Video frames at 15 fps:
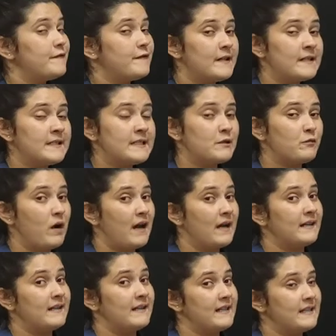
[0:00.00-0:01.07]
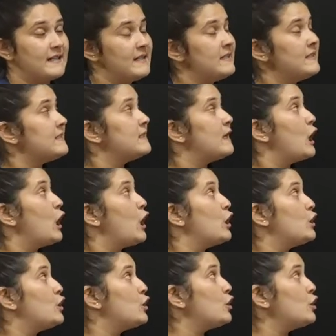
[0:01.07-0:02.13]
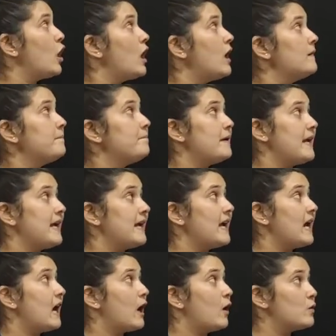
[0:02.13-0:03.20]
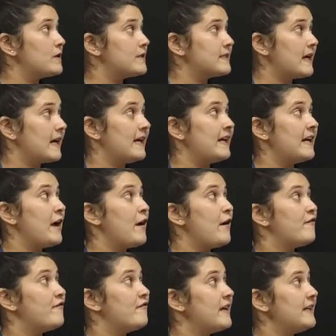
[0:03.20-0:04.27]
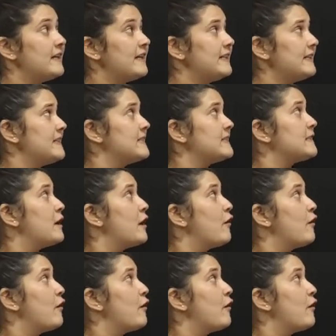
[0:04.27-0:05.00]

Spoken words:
First one is, do not play outside when it is